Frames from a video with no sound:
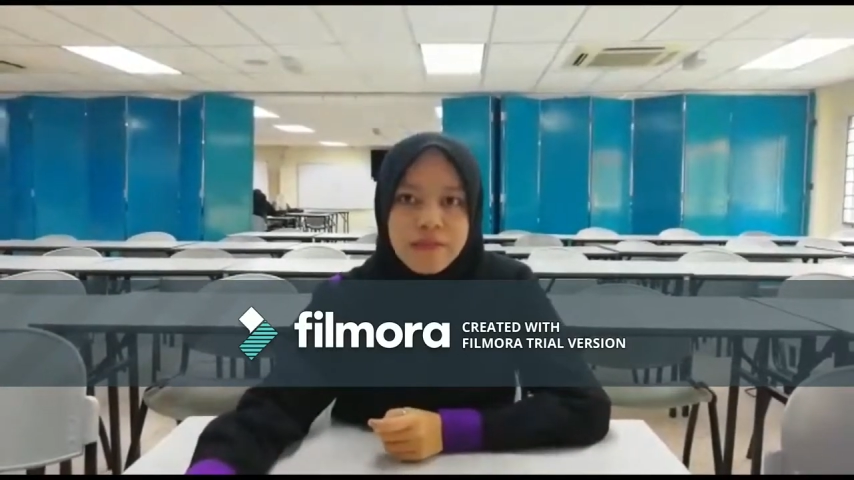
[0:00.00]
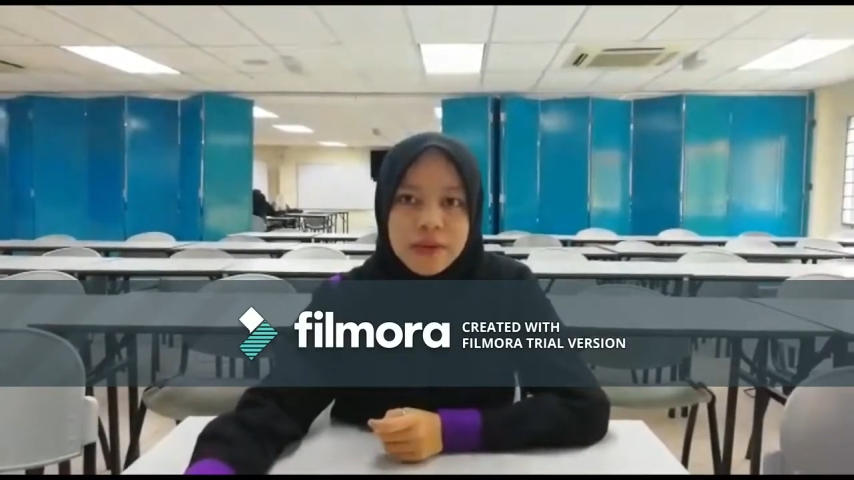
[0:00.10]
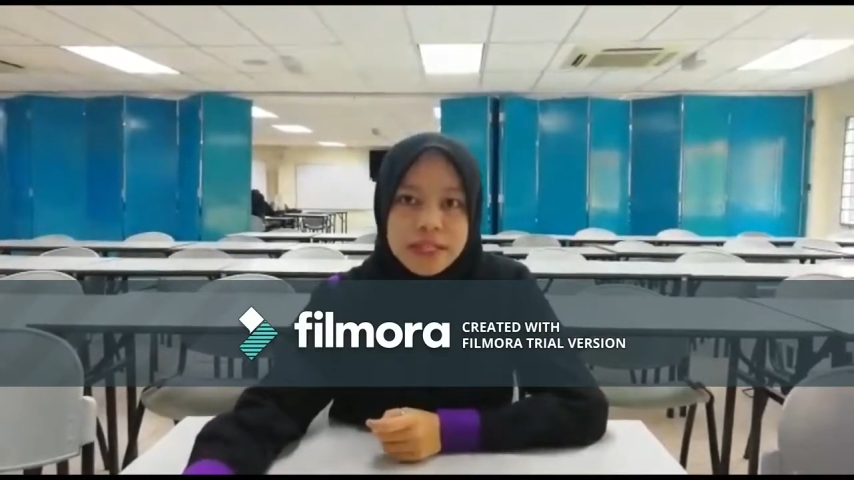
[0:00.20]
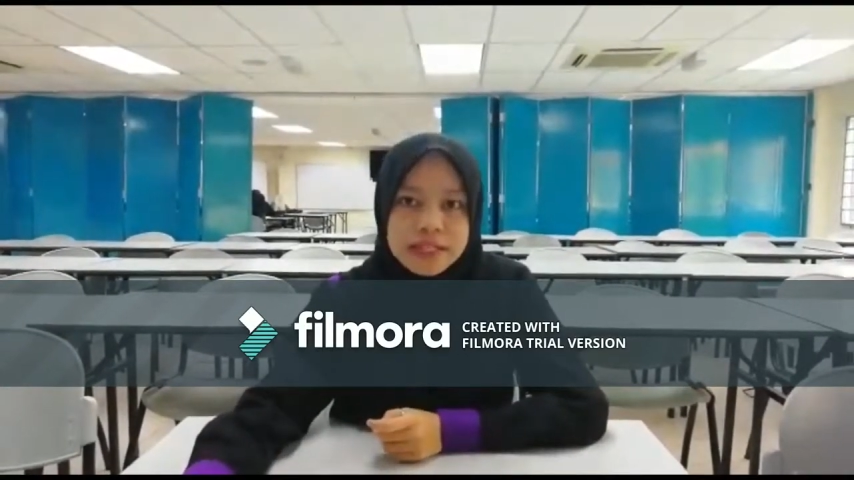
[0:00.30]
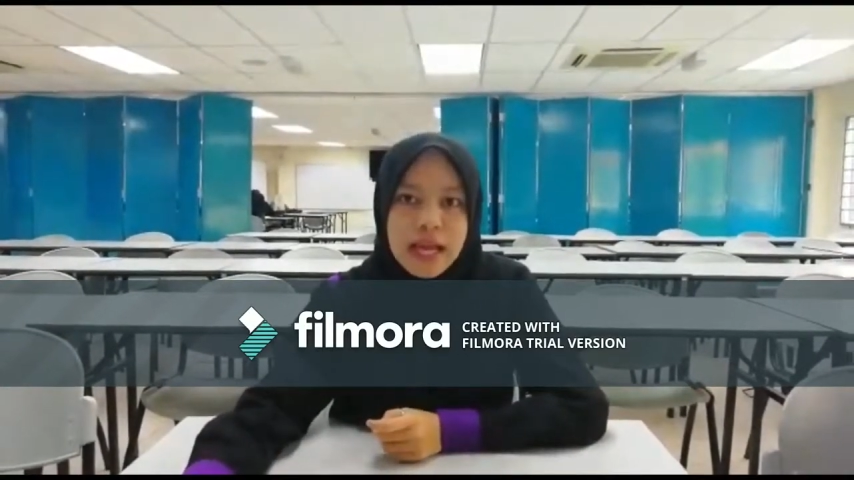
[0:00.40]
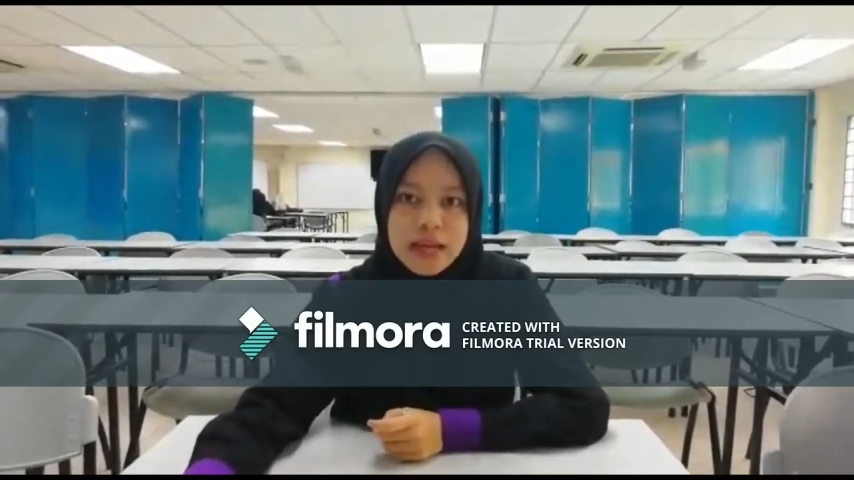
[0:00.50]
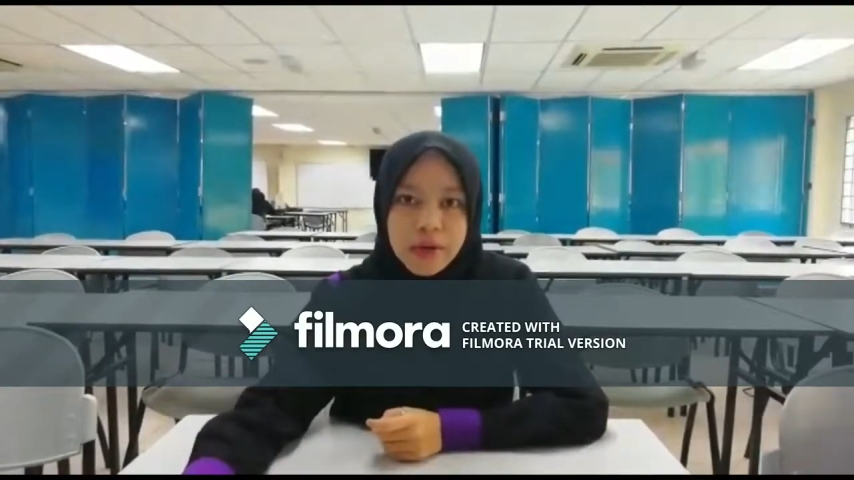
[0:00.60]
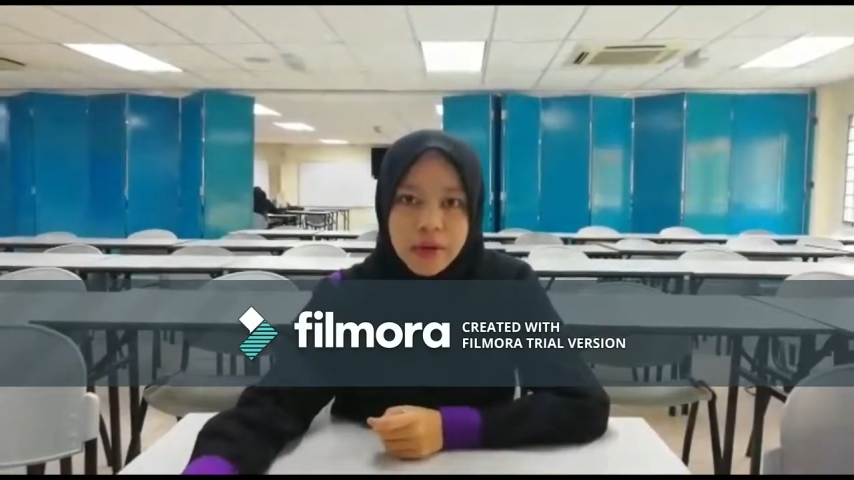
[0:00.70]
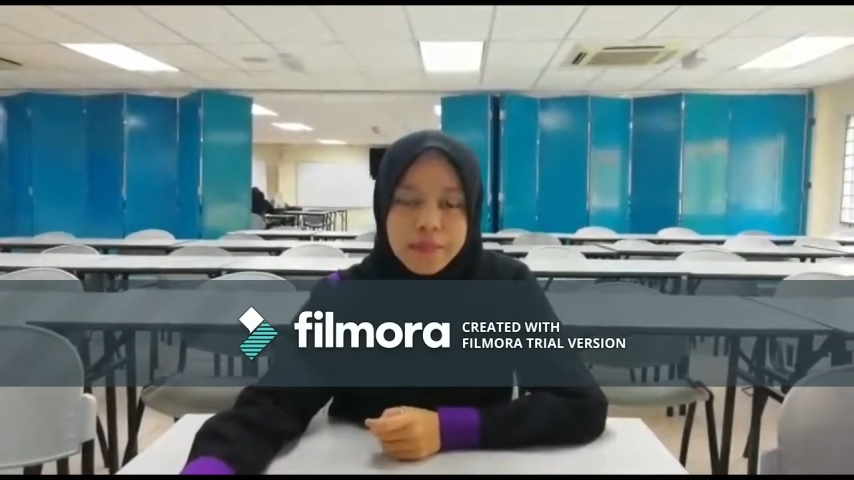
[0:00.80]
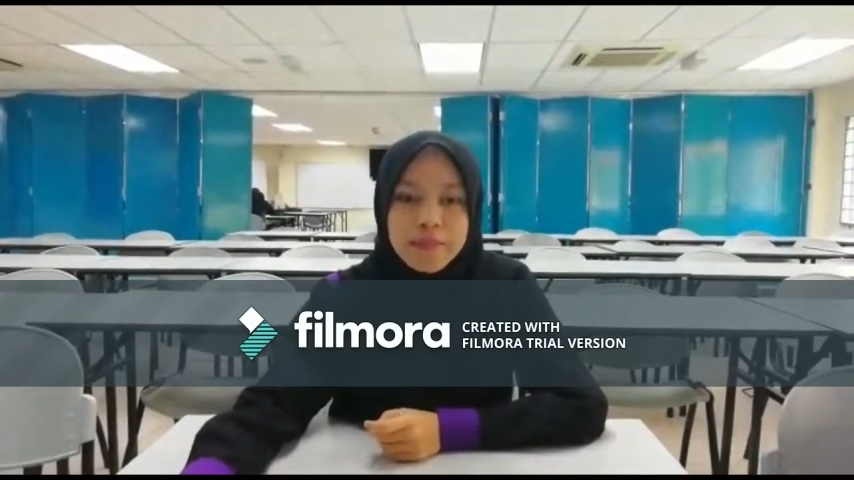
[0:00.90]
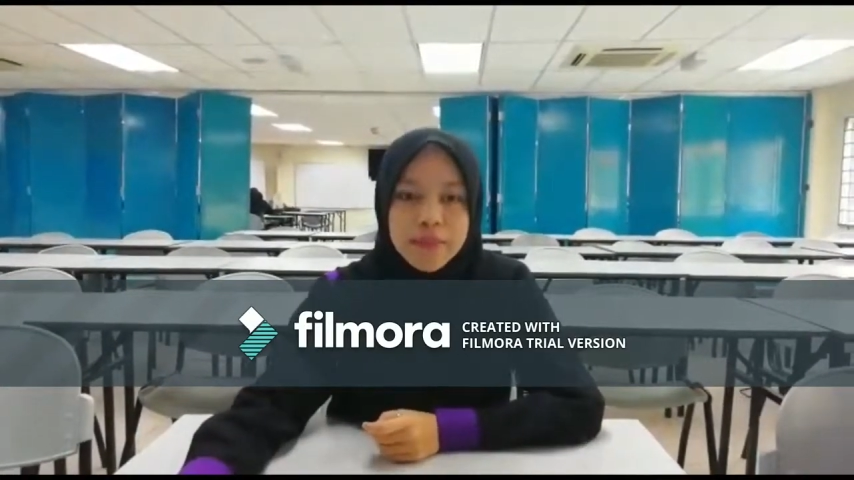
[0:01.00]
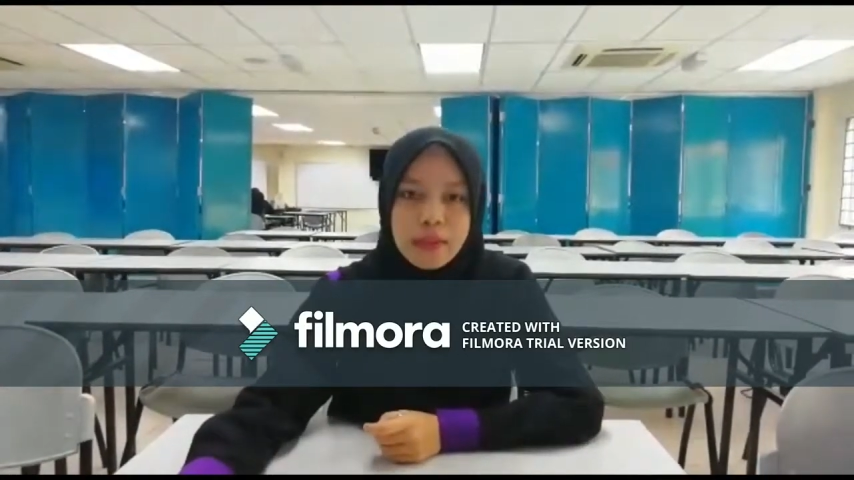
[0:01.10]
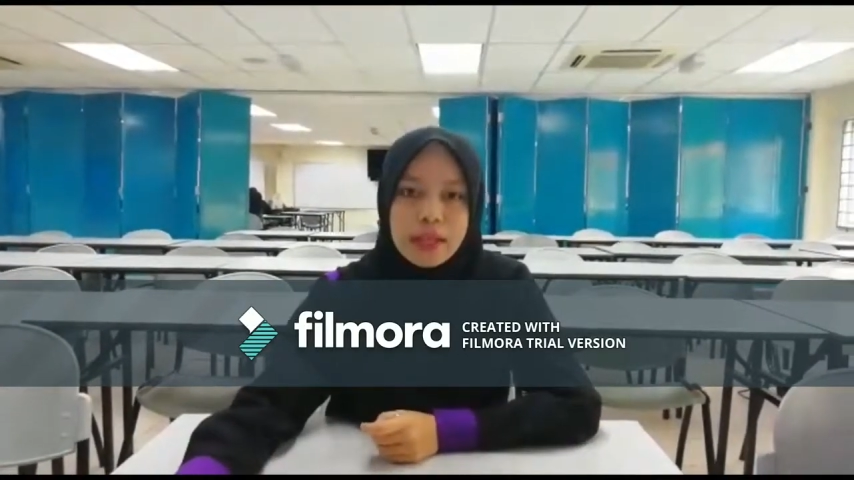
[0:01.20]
for this Adobe,